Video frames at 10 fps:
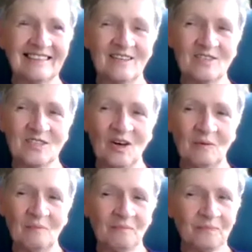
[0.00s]

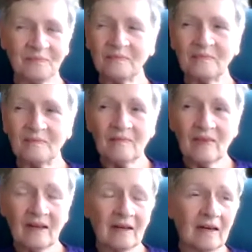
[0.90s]
so
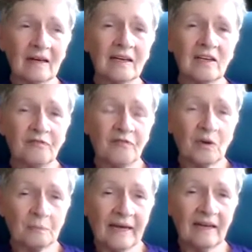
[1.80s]
he
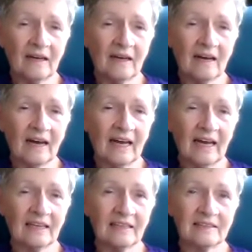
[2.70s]
found me,
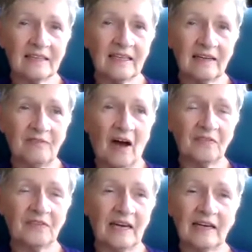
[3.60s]
and he
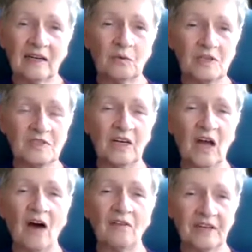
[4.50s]
found the letter, and it was very
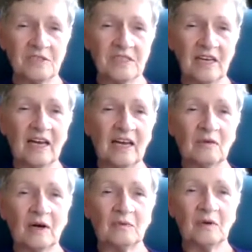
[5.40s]
obvious
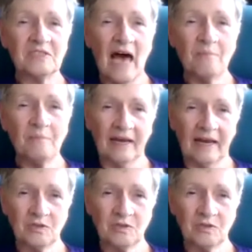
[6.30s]
what was happening.